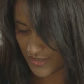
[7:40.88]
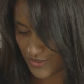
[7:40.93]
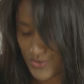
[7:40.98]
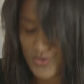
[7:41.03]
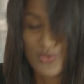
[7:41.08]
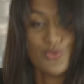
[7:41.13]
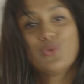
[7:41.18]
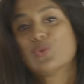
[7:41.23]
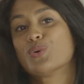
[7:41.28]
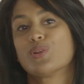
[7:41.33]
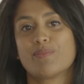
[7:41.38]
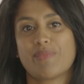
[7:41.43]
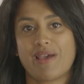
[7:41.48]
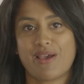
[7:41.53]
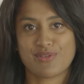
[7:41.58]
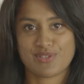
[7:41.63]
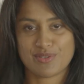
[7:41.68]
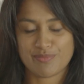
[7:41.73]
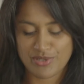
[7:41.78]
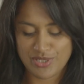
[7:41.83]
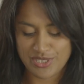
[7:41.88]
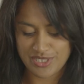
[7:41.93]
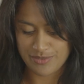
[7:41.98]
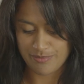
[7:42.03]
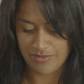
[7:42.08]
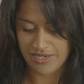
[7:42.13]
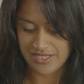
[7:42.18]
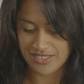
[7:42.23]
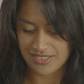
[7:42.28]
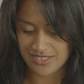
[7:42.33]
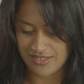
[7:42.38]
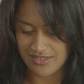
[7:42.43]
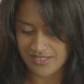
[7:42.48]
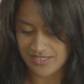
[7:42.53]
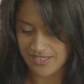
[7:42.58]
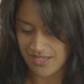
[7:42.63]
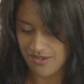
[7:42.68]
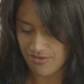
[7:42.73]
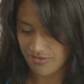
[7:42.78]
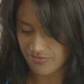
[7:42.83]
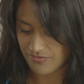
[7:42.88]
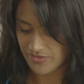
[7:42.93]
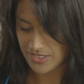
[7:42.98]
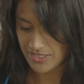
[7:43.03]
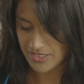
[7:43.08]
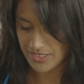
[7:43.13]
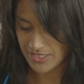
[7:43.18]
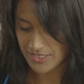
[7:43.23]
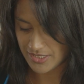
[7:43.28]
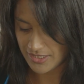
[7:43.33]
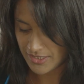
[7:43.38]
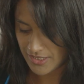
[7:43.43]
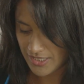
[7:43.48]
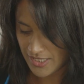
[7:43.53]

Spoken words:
it's all about spice blends in the south of India.